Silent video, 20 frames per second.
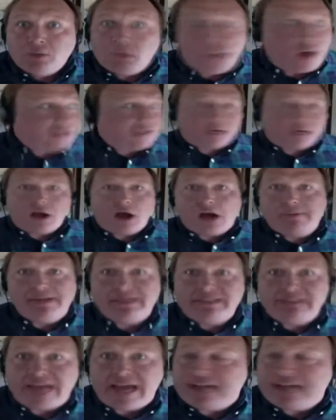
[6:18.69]
What does a
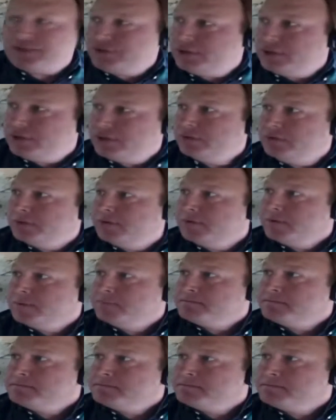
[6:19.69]
carbon tax do
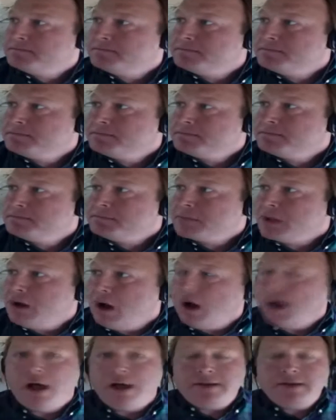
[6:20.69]

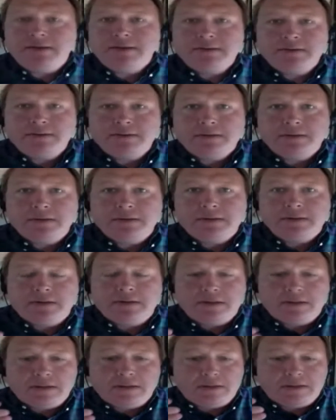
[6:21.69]
on,
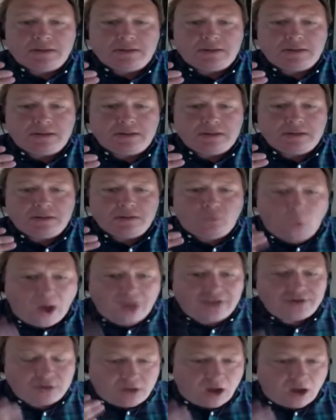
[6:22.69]

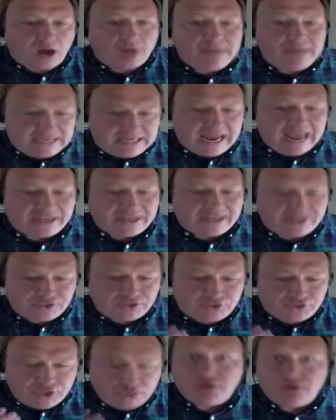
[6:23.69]
what do carbon
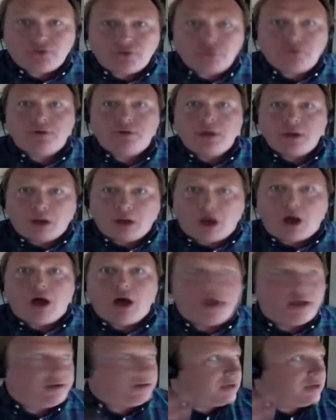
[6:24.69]
taxes do
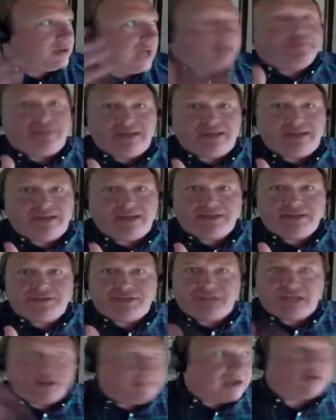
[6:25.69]
on companies
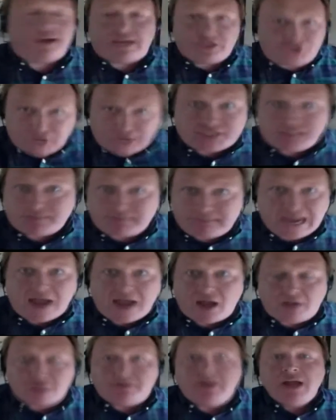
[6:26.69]
in America? It shuts them
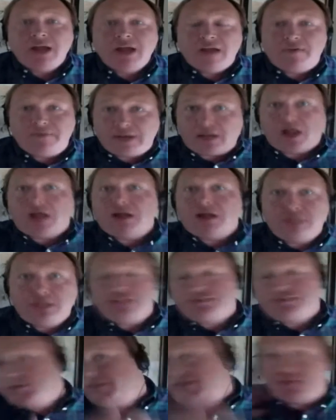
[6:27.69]
down. And then the
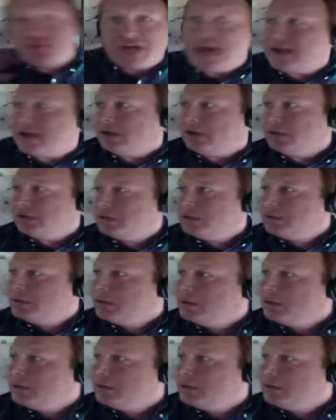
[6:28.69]
globalists move to China.